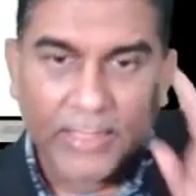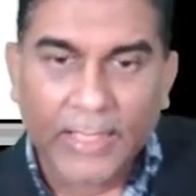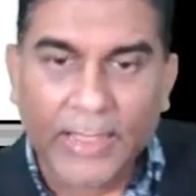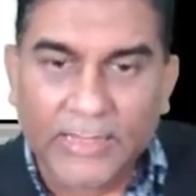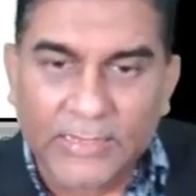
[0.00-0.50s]

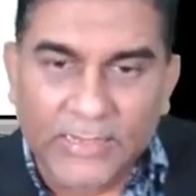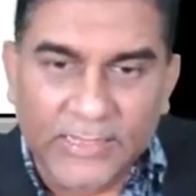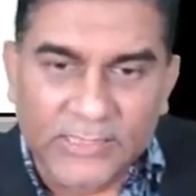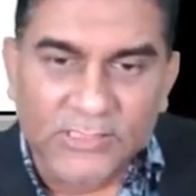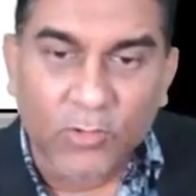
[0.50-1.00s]
At
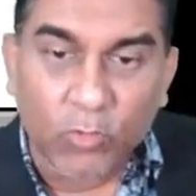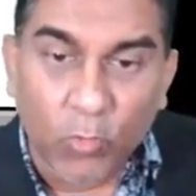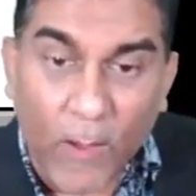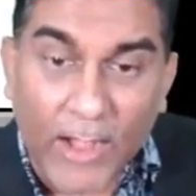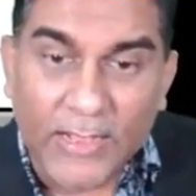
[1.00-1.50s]
least
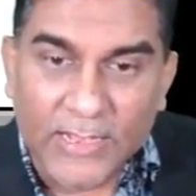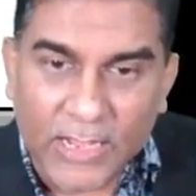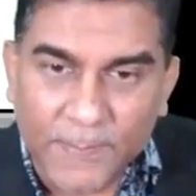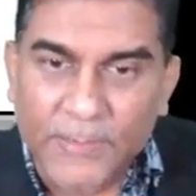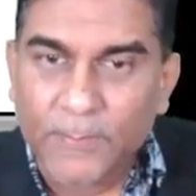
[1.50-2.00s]
1
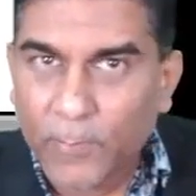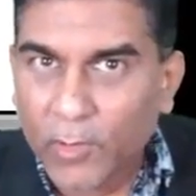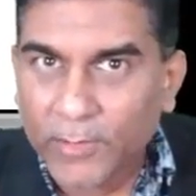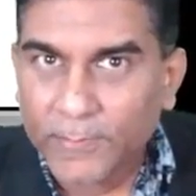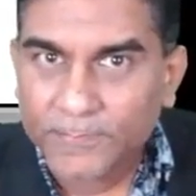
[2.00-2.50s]
double
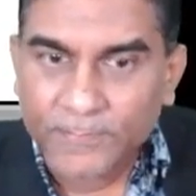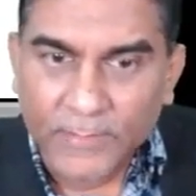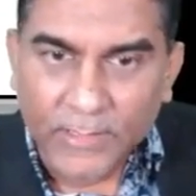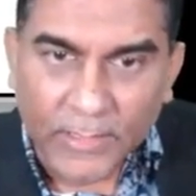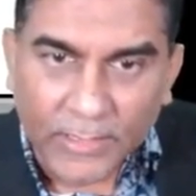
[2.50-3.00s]
bond.
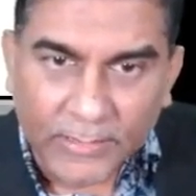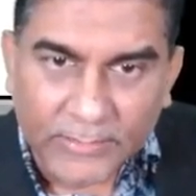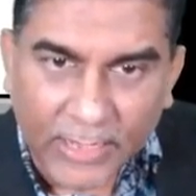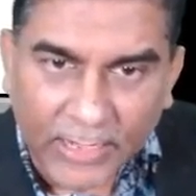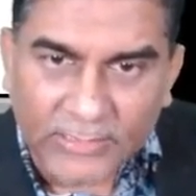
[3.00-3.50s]

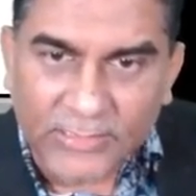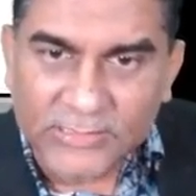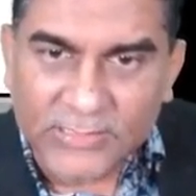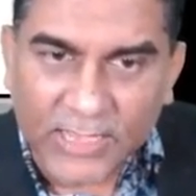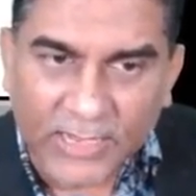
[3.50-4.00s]
The other
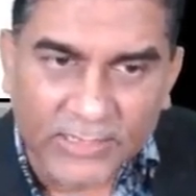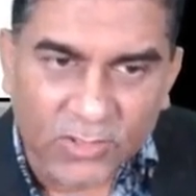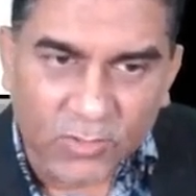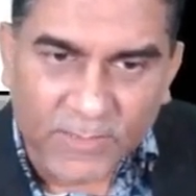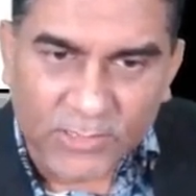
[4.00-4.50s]
side,
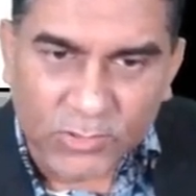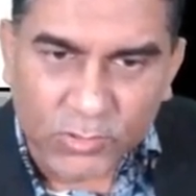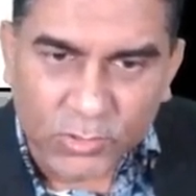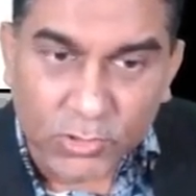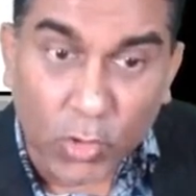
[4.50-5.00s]
you must
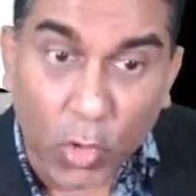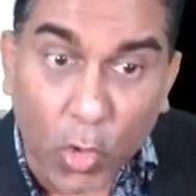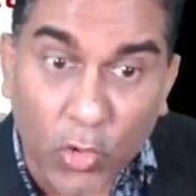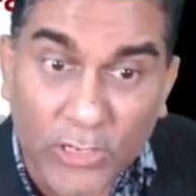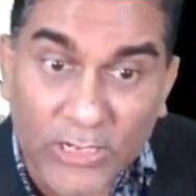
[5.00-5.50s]
use
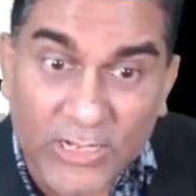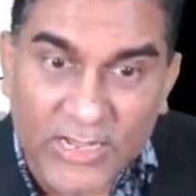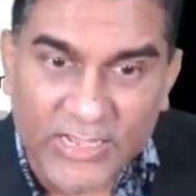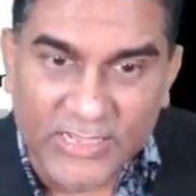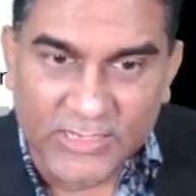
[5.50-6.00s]

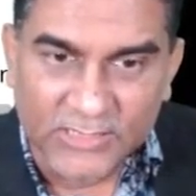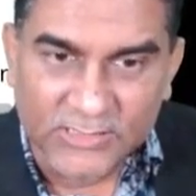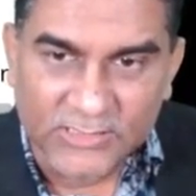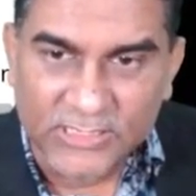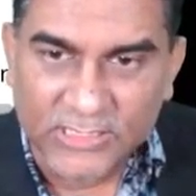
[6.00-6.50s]
only
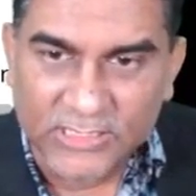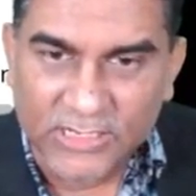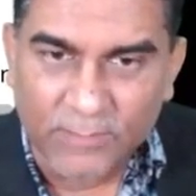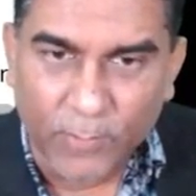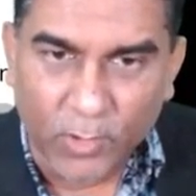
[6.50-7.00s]

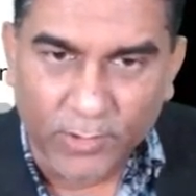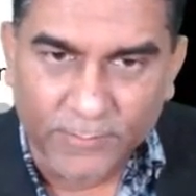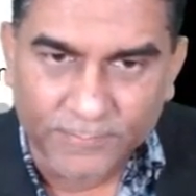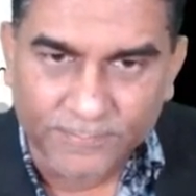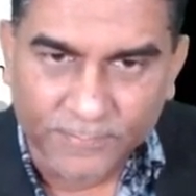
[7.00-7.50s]
single bond.
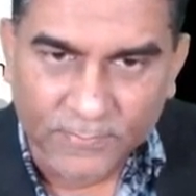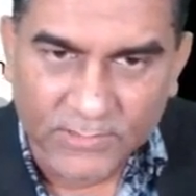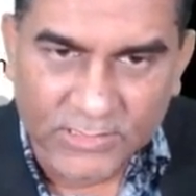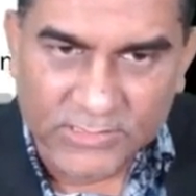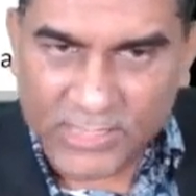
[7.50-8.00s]

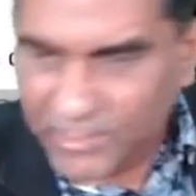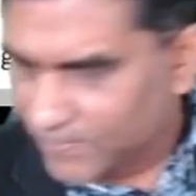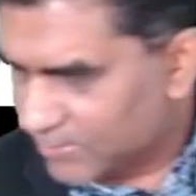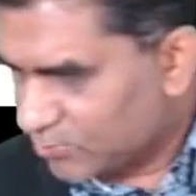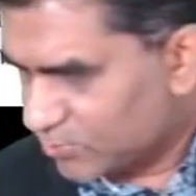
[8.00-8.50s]
This side
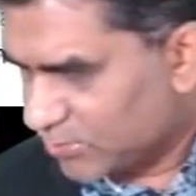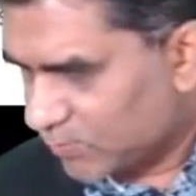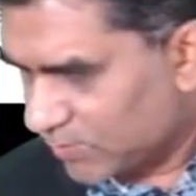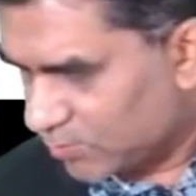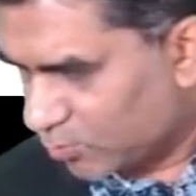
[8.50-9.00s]
must use the
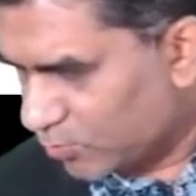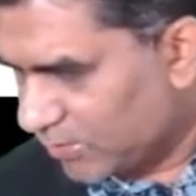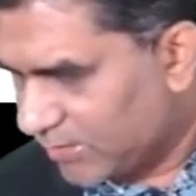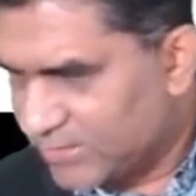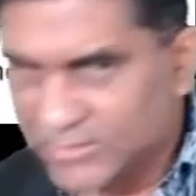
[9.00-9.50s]
word
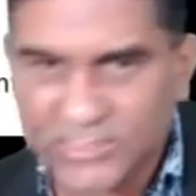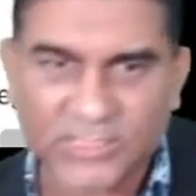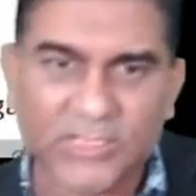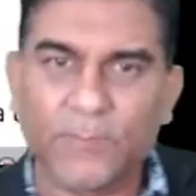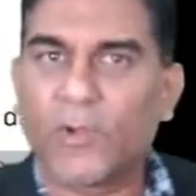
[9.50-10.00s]
only
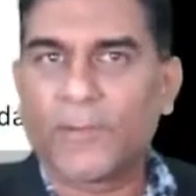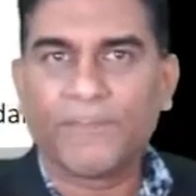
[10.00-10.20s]
single bond.